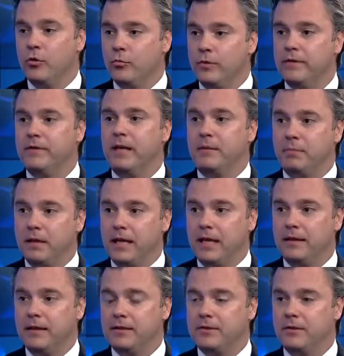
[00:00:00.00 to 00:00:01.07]
We've got a
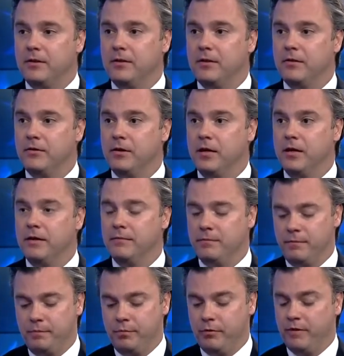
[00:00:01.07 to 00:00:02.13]
plan that's going to
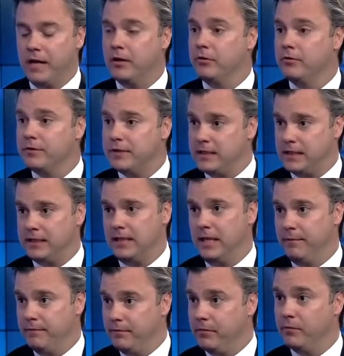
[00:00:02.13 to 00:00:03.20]
provide earned sick
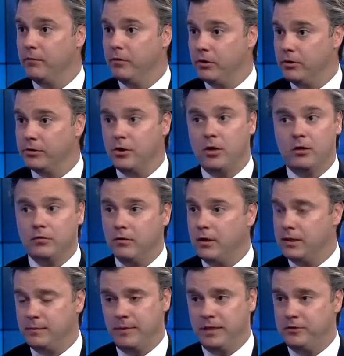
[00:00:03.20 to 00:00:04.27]
time for workers all
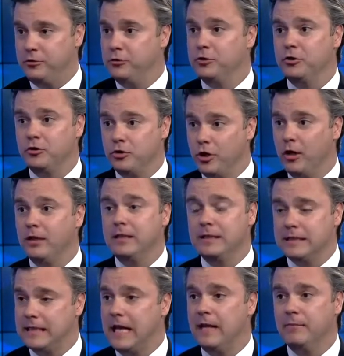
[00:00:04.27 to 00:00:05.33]
across Massachusetts. Charlie
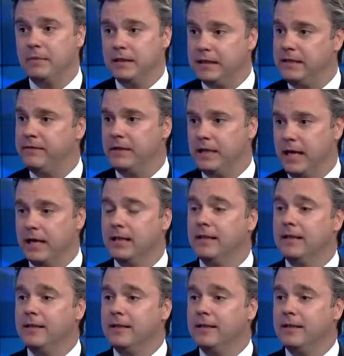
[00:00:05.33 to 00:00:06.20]
does not believe in that.